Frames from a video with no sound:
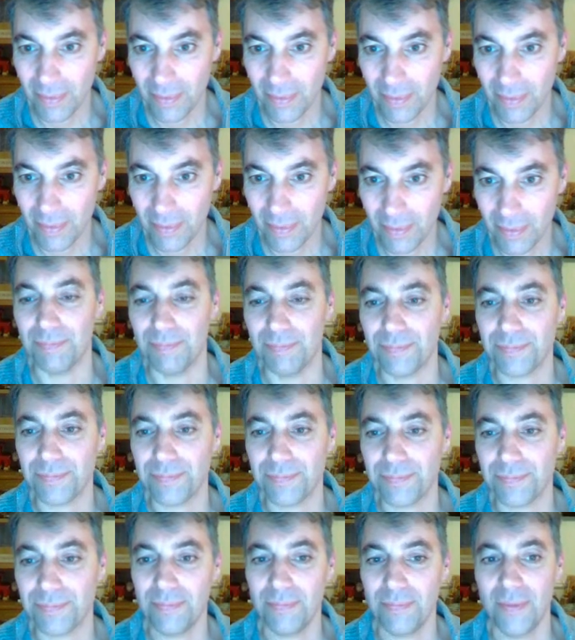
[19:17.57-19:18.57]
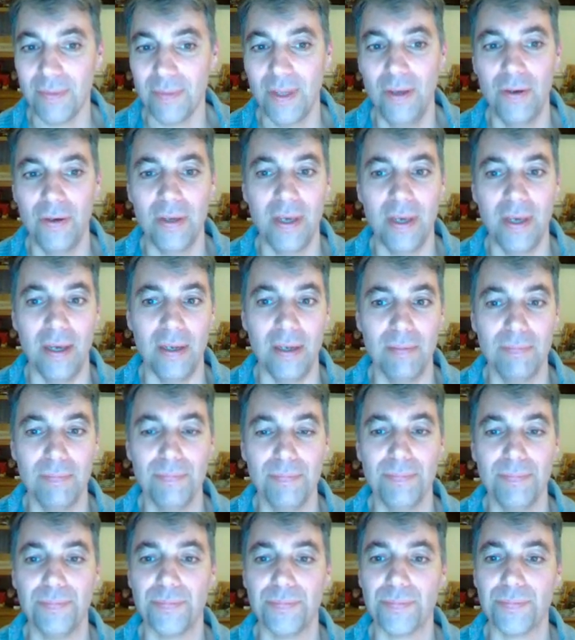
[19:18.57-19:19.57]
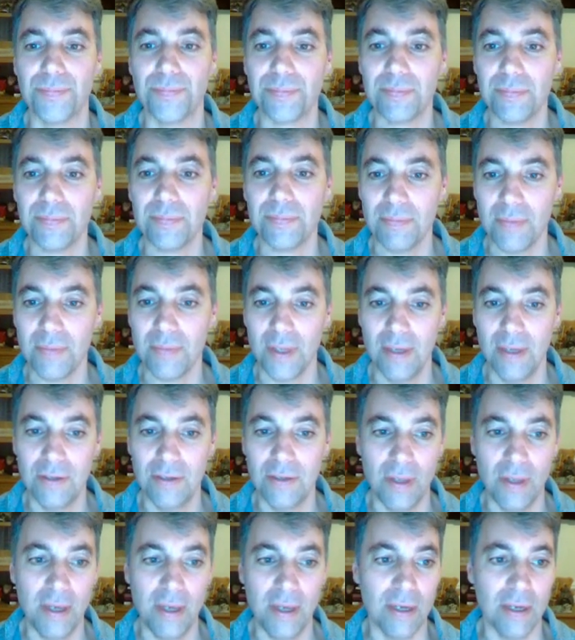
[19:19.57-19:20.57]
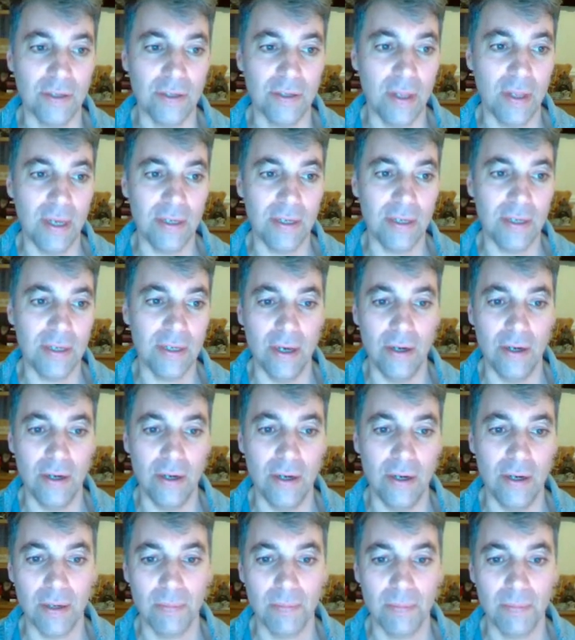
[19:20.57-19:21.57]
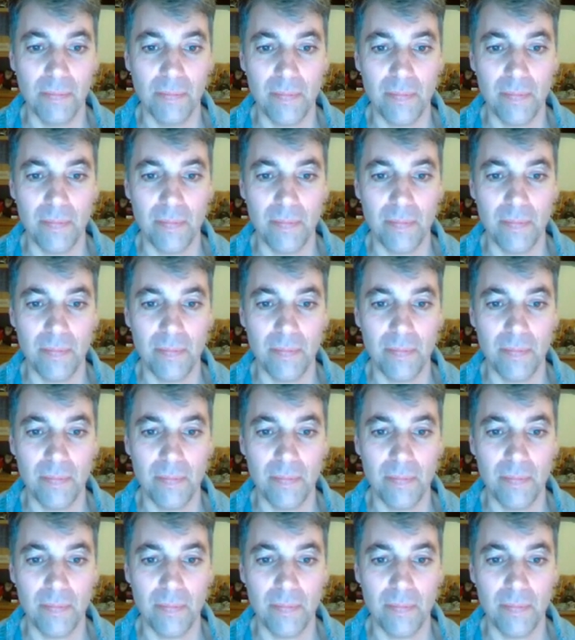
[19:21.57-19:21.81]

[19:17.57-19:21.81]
Right, okay, so there you go. So there's the arc.